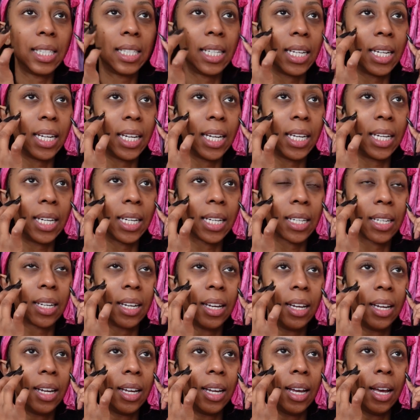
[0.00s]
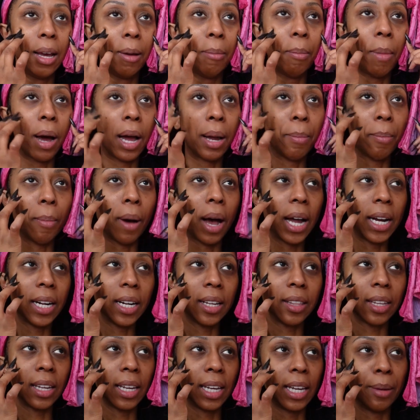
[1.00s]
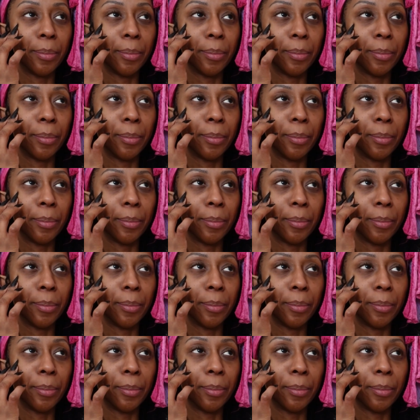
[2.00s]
didn't my mind and the